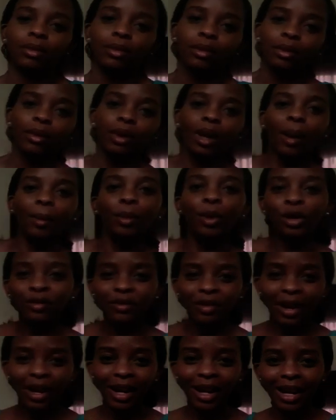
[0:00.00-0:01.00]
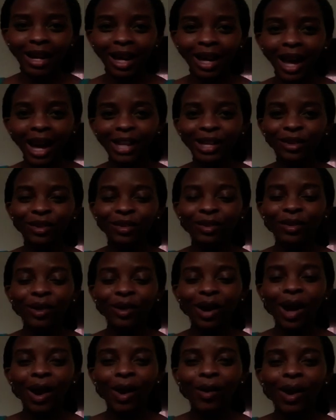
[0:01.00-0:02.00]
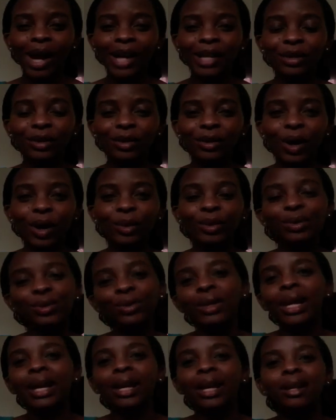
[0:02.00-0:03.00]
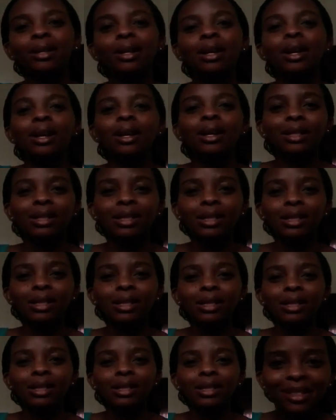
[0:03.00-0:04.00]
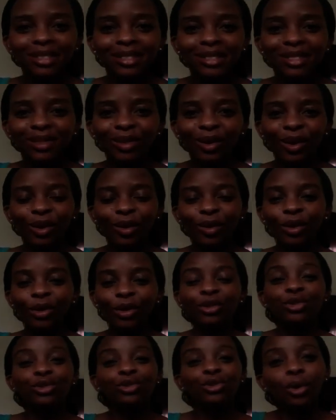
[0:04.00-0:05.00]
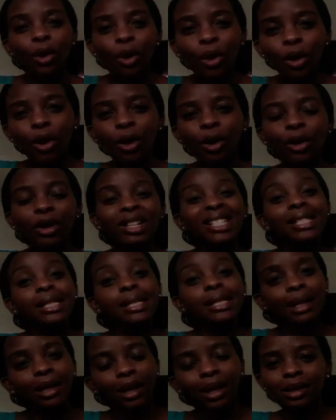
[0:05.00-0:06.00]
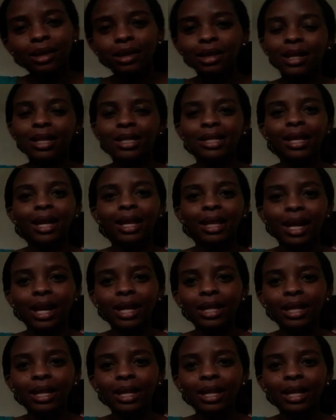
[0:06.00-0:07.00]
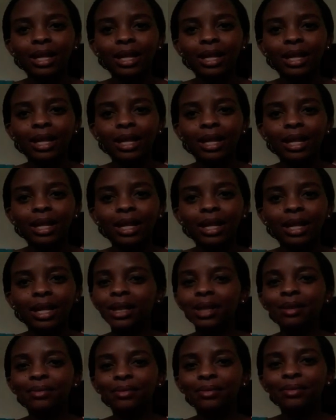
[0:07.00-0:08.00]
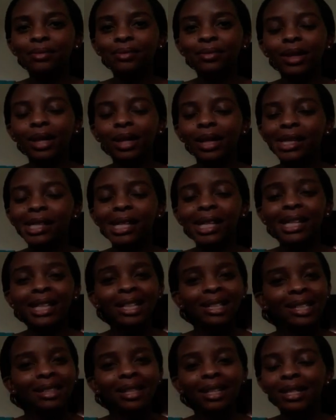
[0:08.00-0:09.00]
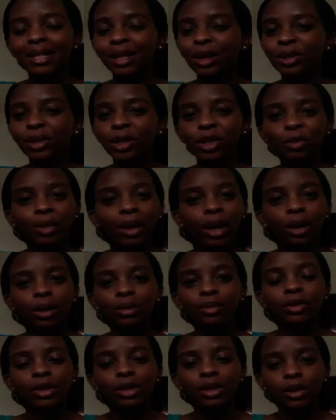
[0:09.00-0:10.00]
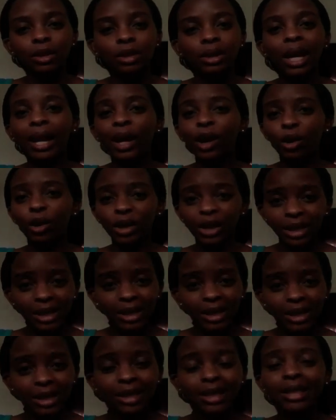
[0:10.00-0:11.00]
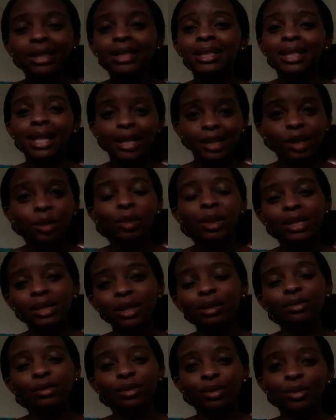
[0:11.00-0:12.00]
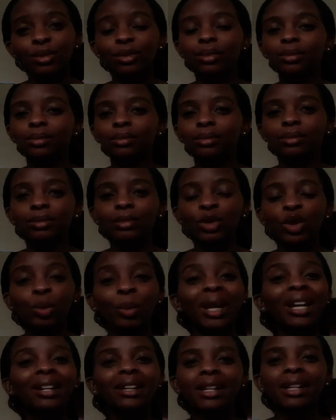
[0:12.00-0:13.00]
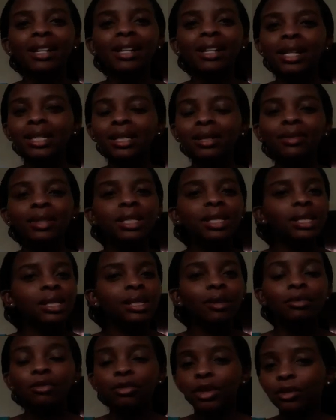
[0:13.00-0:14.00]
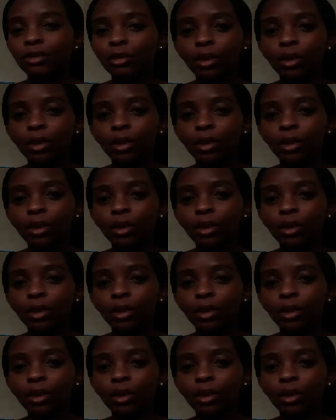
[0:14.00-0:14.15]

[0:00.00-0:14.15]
I'm not very, I don't know how to like dance or draw or sing and things like that. But I believe anything that is outside of my comfort zone, I honestly task myself to do. So my creativity is a free form.